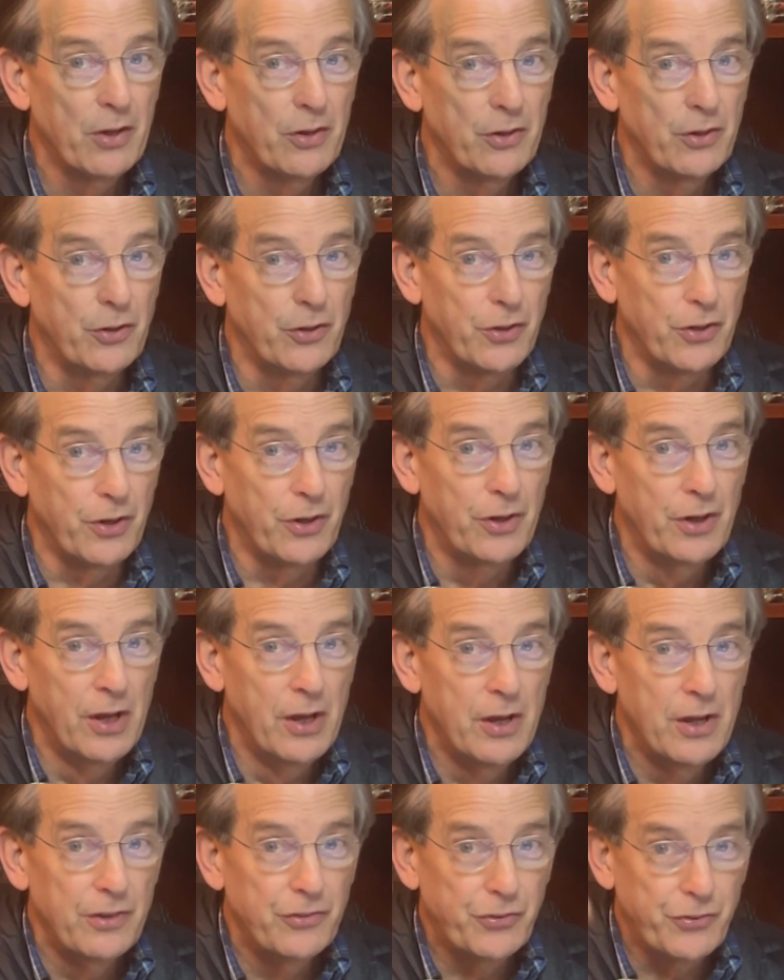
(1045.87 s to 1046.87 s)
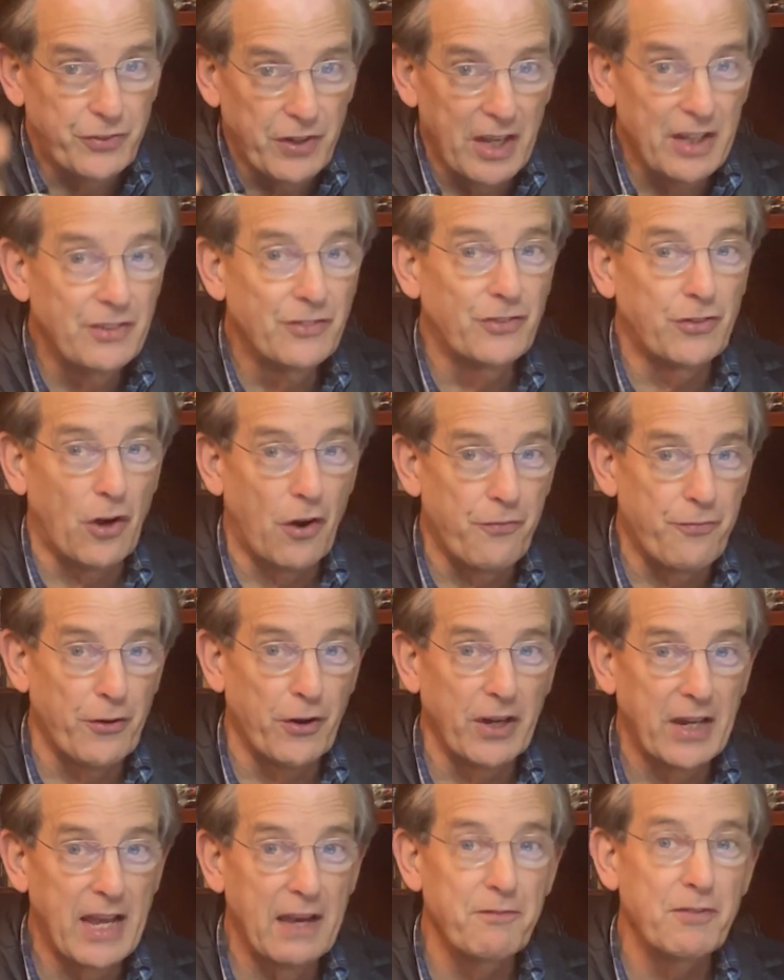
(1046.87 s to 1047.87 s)
Your sins are
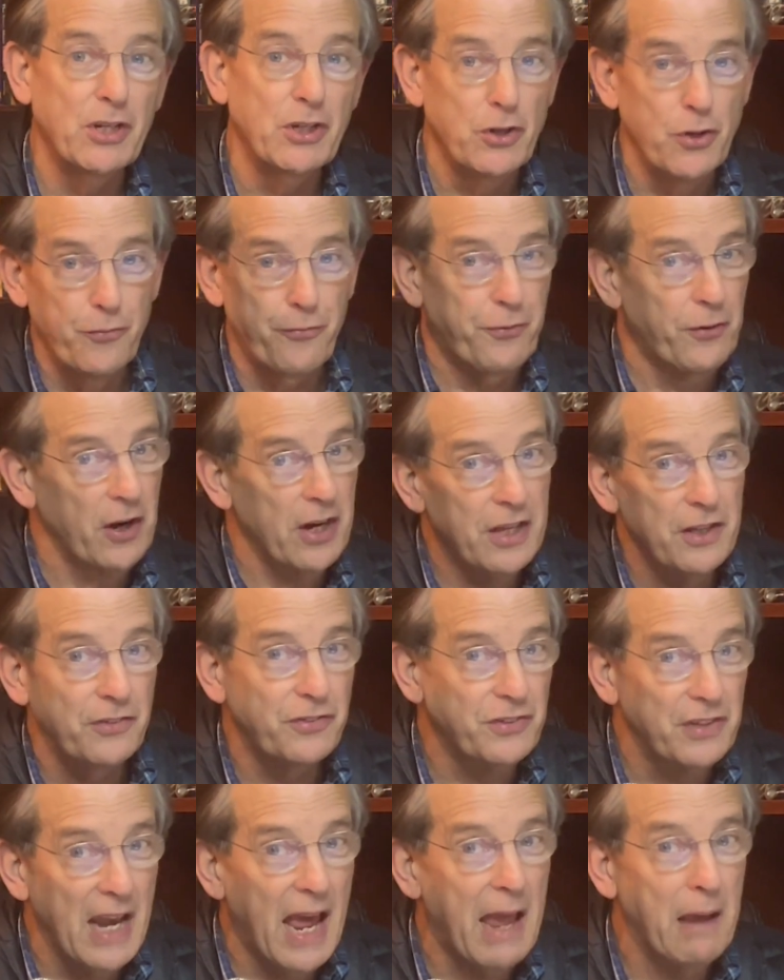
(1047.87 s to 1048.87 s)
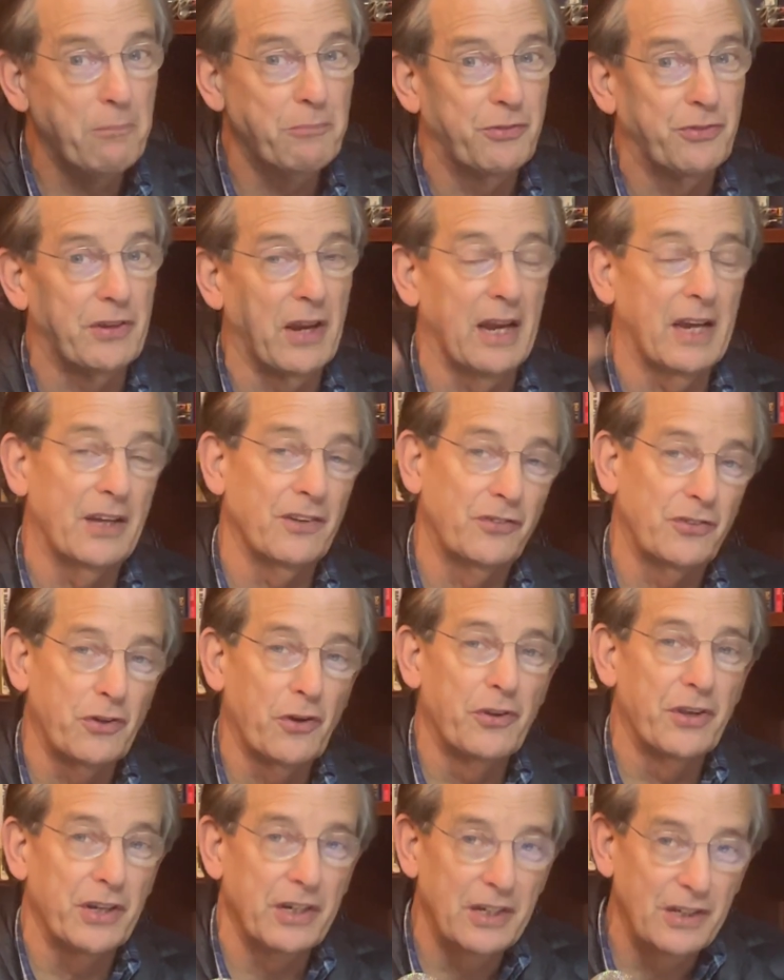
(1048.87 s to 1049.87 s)
forgiven you for His name's sake, and so
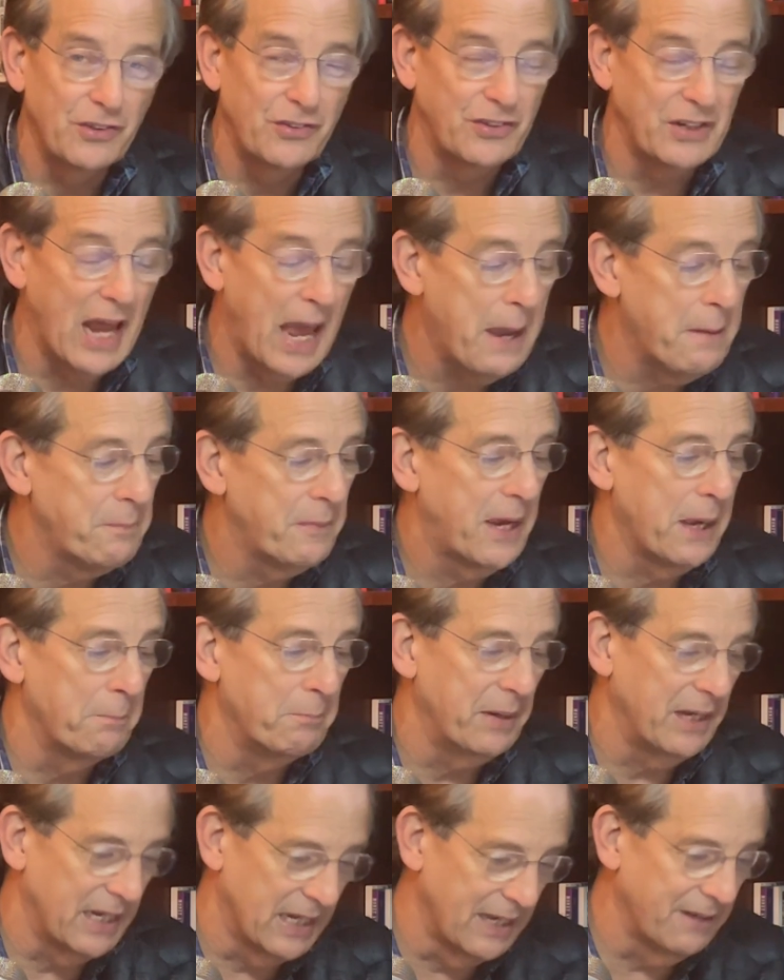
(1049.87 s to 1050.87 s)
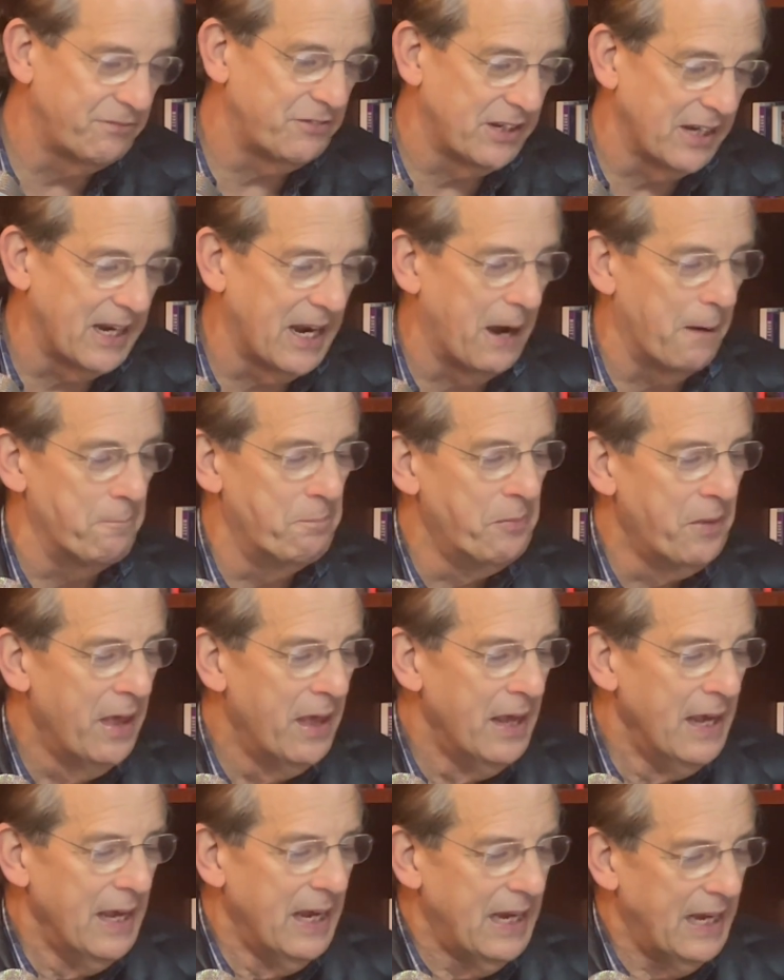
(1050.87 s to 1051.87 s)
that His name can be lifted up
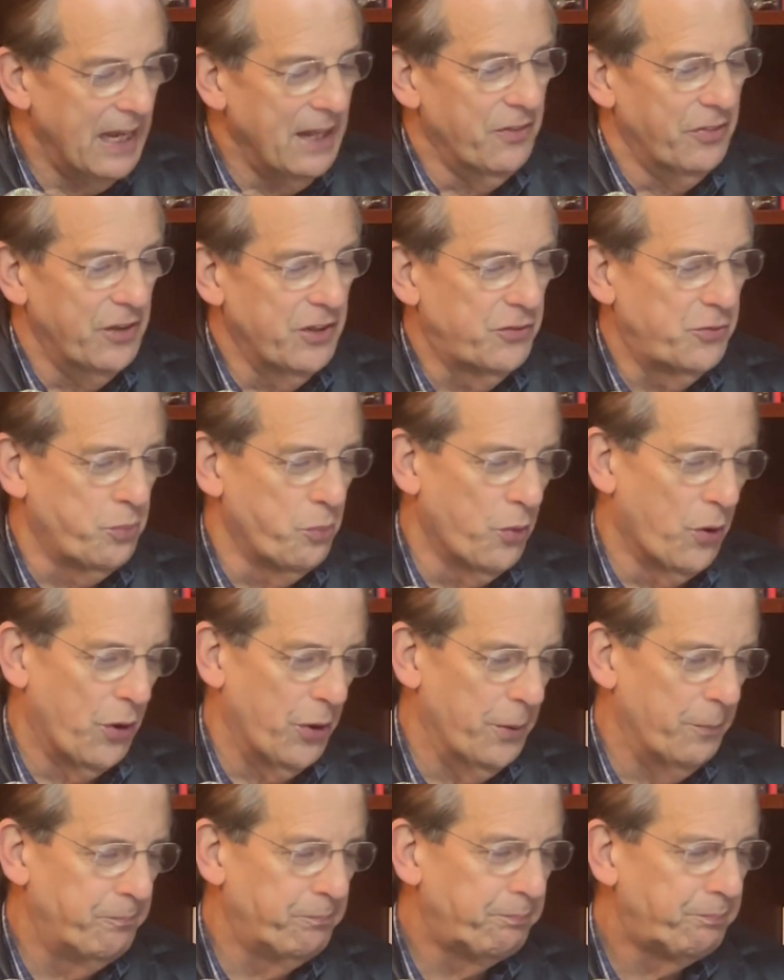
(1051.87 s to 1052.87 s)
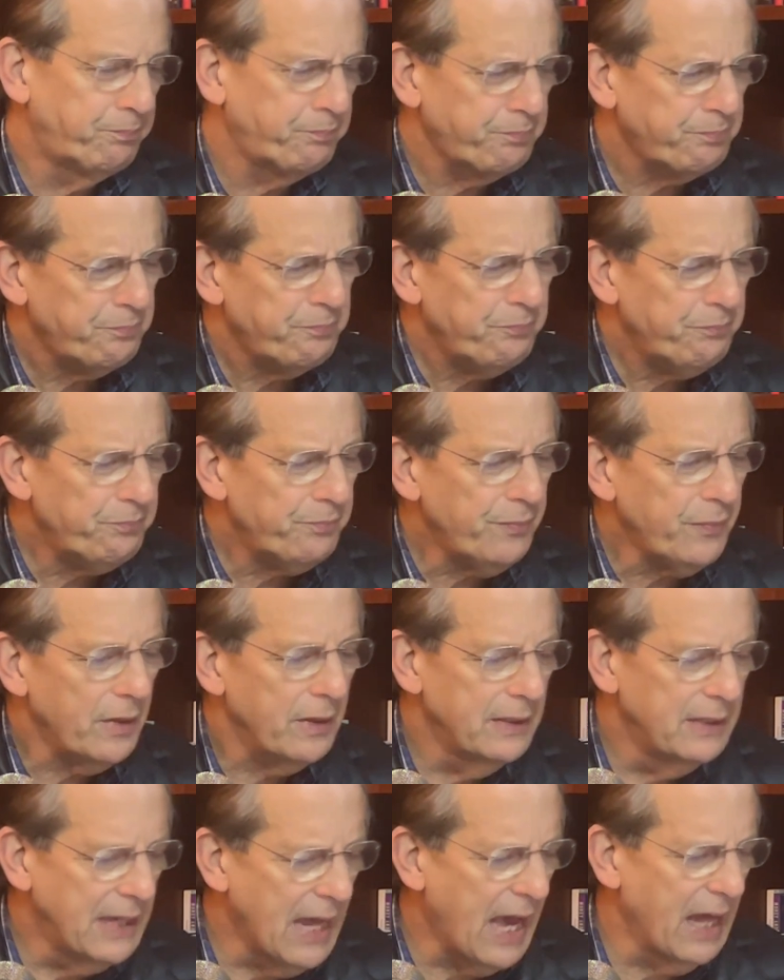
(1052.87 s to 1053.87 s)
in this world.
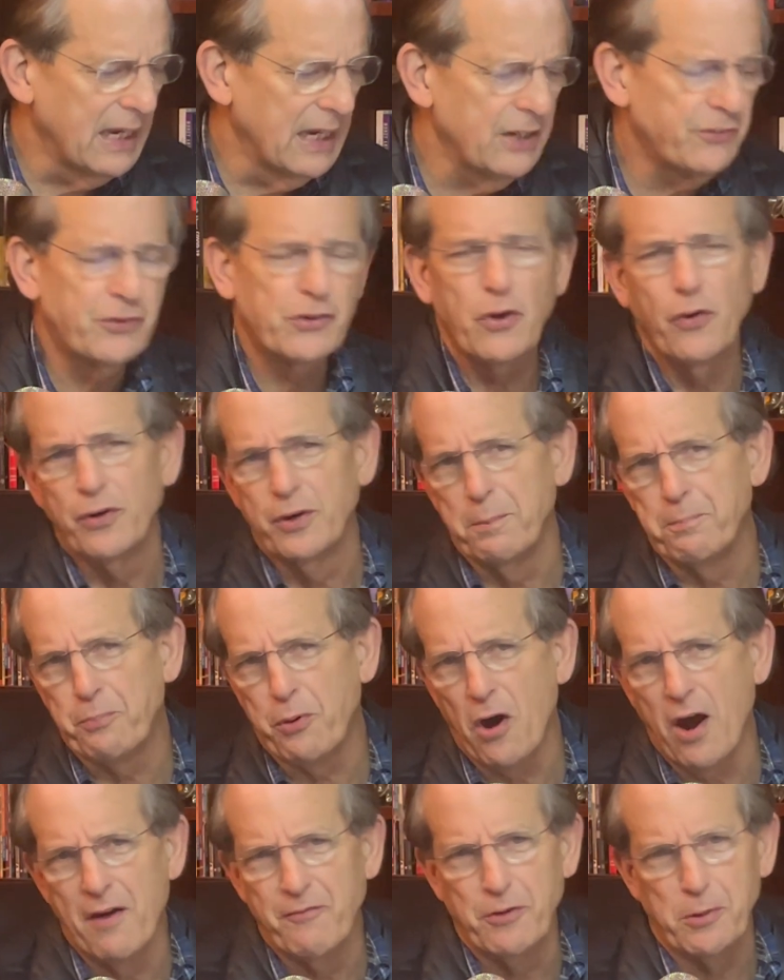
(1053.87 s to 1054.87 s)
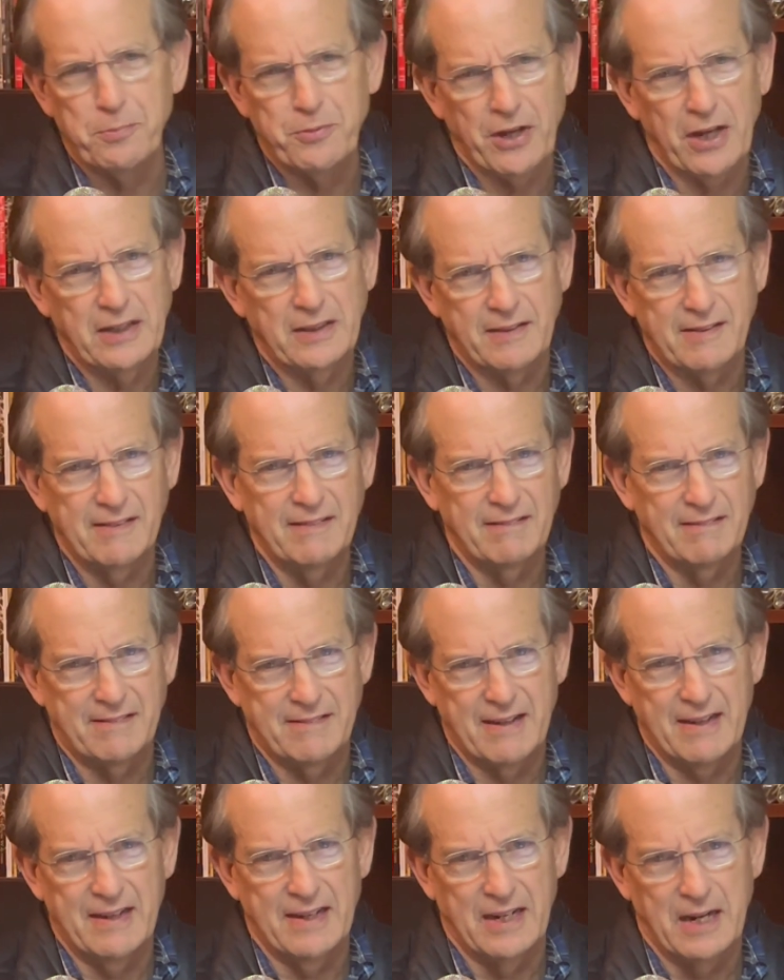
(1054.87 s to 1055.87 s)
Now let's go to Proverbs
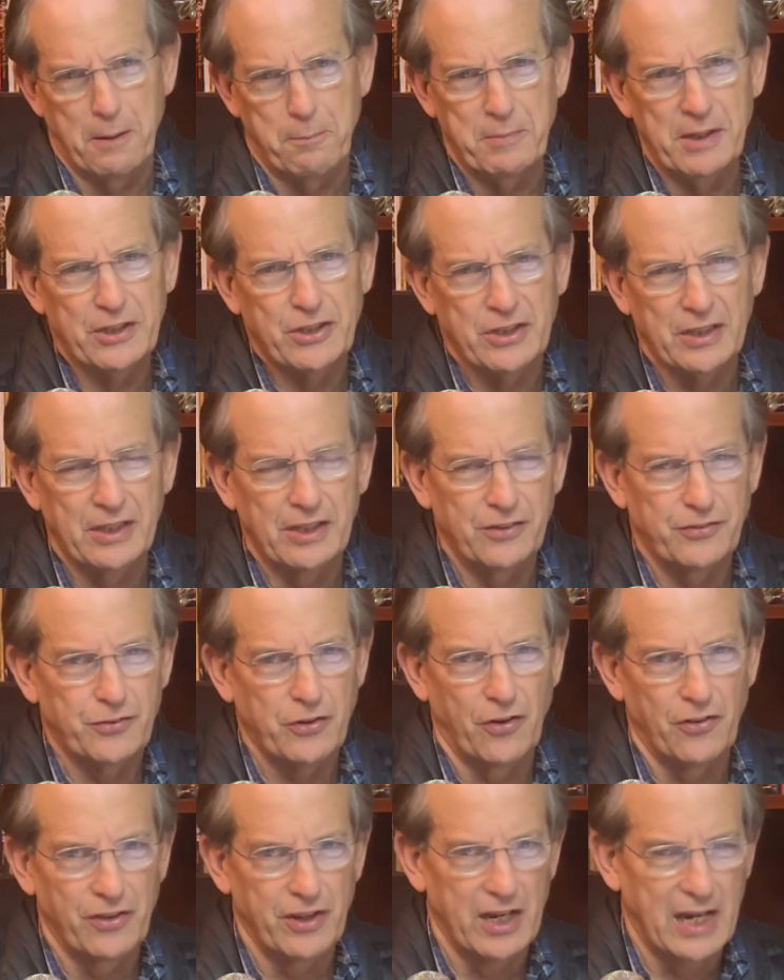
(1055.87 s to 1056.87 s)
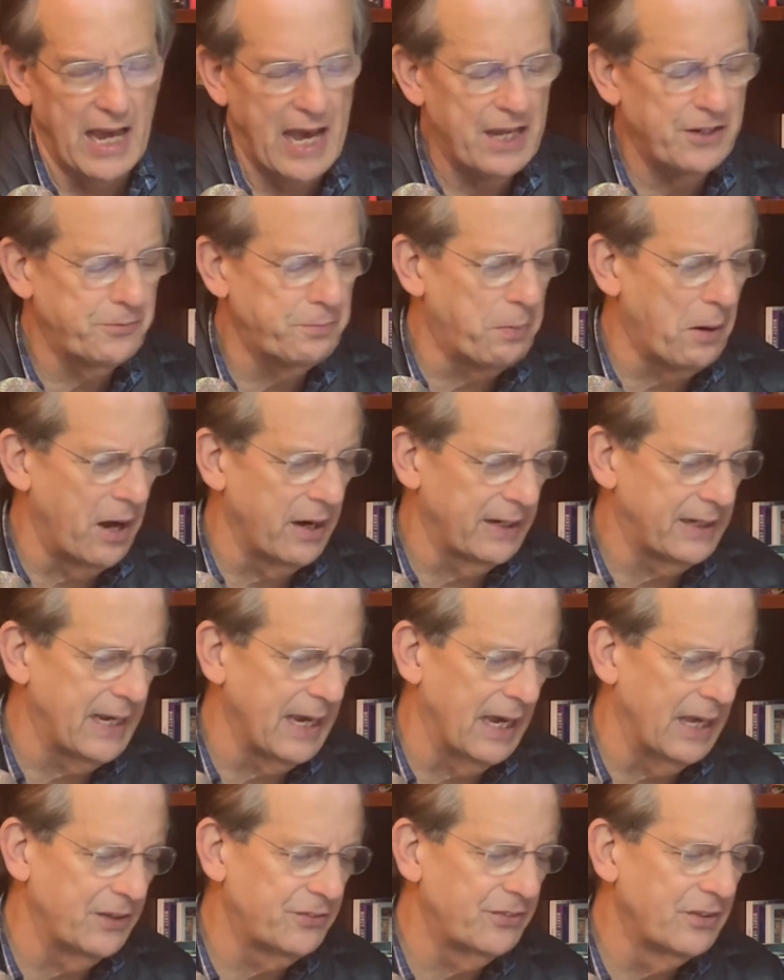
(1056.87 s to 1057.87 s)
18:10. I mentioned this on the last
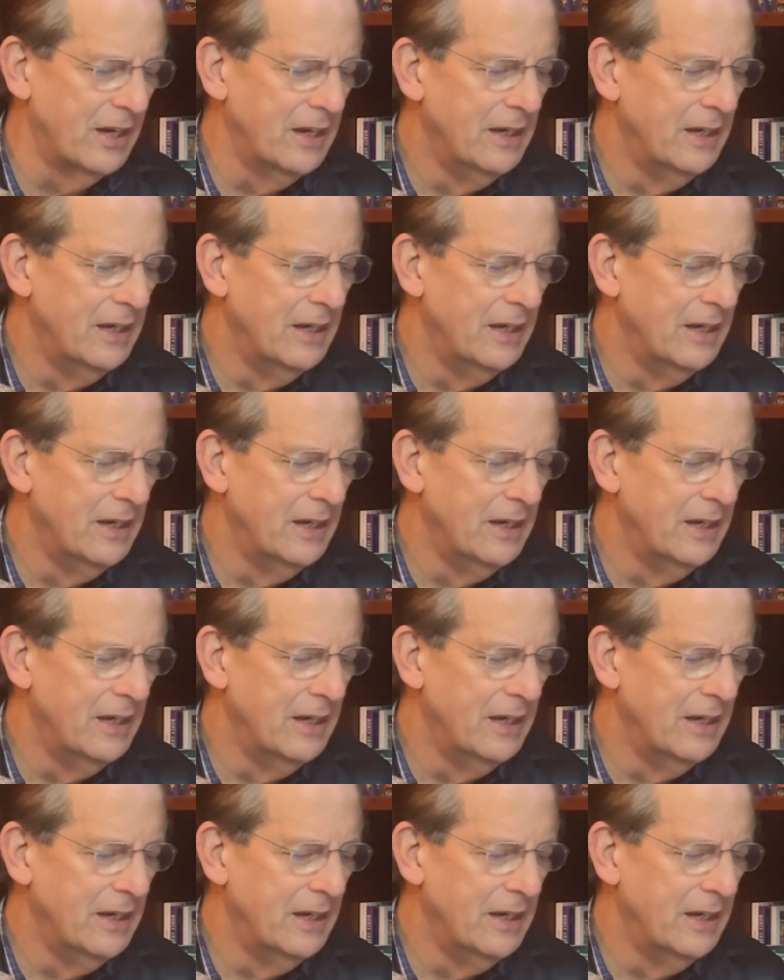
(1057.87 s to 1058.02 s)
podcast.